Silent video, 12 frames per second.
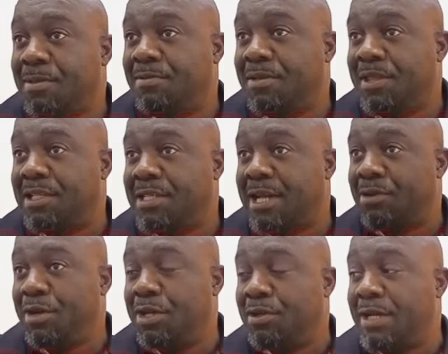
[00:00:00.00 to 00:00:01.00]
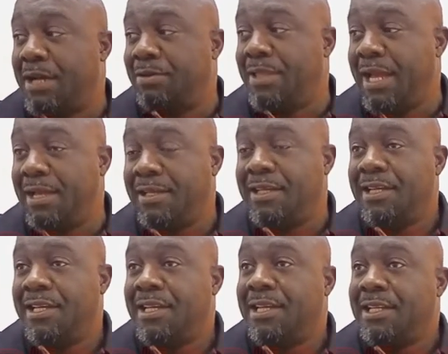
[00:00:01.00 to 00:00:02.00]
of the things that are going on out there
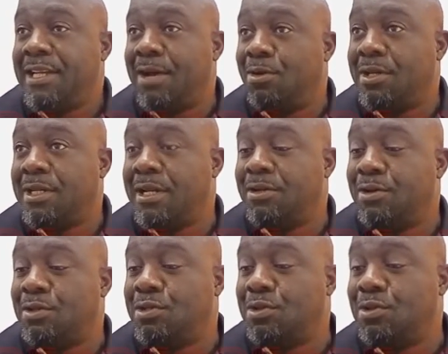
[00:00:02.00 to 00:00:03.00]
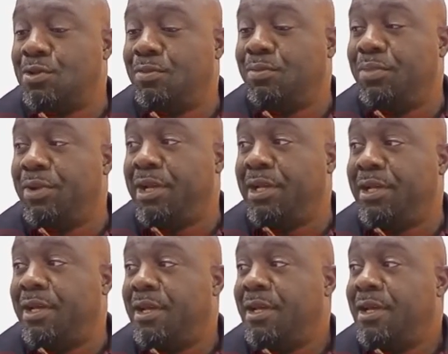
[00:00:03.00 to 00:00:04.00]
that one can also bring
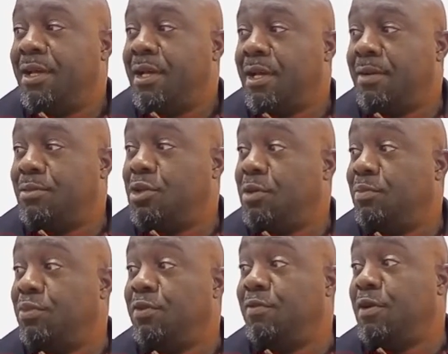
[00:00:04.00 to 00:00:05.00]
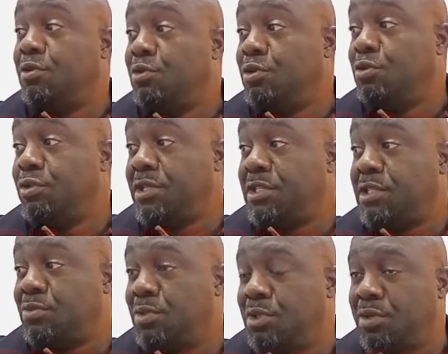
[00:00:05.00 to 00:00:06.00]
to improve all the road
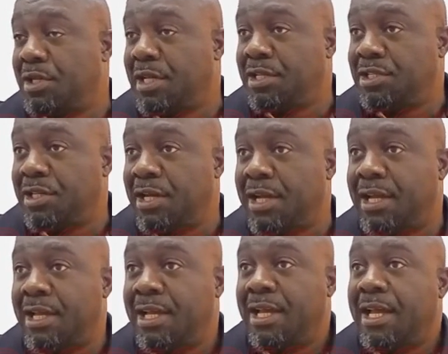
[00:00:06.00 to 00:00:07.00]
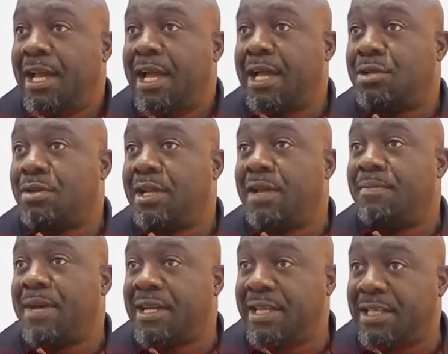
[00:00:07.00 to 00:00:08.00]
races we do in Nigeria, actually
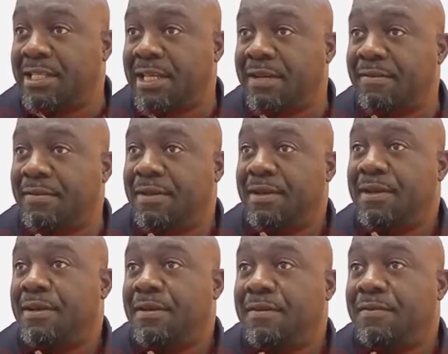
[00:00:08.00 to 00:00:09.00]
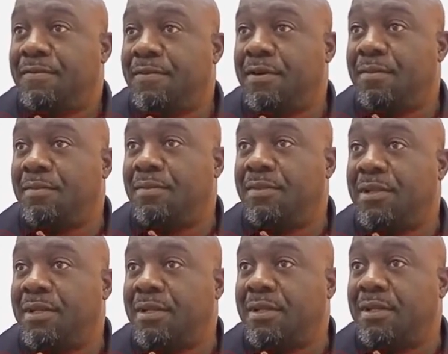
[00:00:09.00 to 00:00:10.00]
emanated from
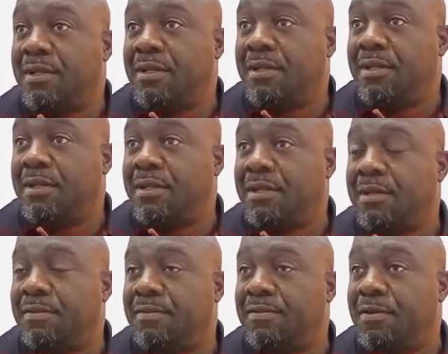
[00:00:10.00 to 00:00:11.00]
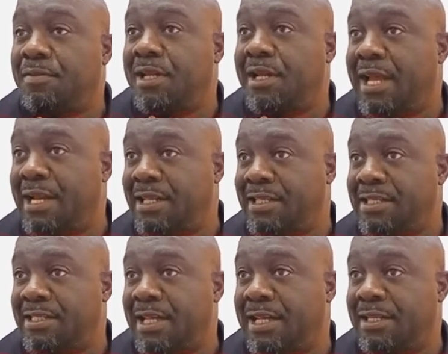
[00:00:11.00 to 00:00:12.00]
um, from the
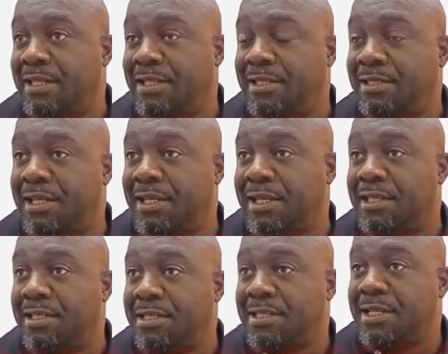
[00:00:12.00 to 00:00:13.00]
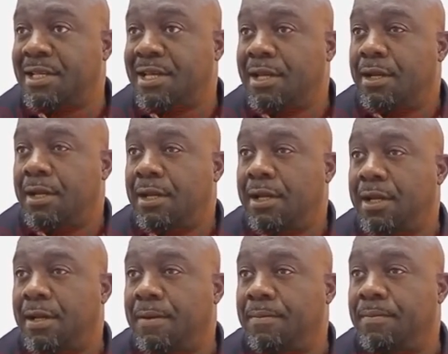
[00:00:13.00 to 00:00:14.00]
learnings and the takings
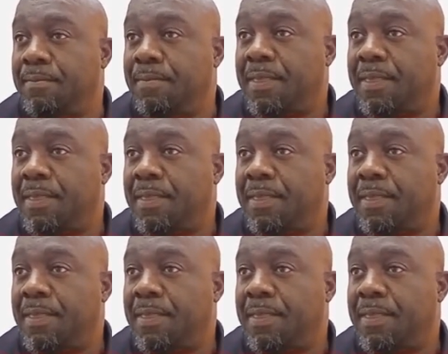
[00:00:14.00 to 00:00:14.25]
um,